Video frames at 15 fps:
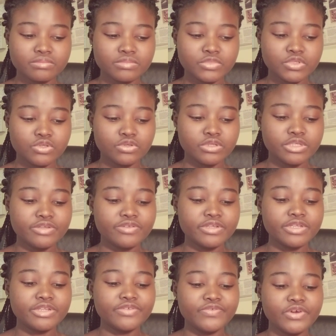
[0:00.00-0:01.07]

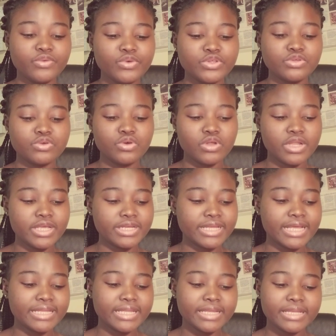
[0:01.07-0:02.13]
the different ways to collect
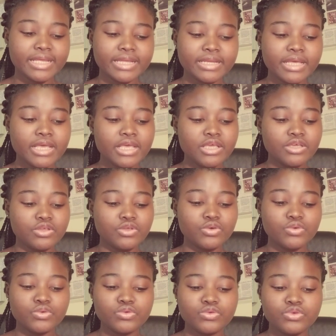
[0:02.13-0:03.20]
data that
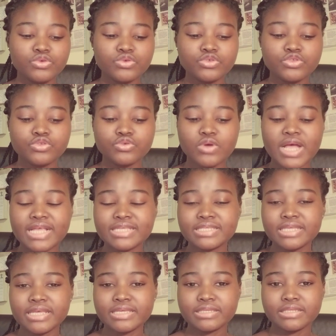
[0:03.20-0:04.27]
you use to
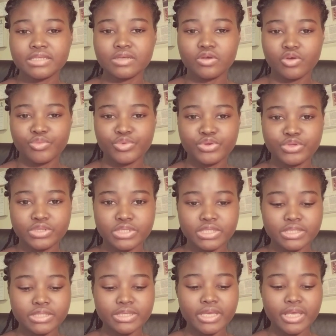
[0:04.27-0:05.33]
assess the
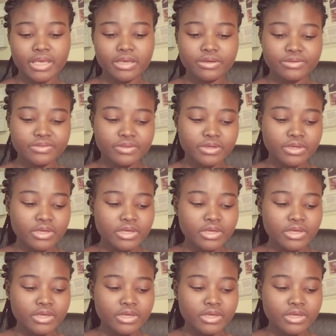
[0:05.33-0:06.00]
community health,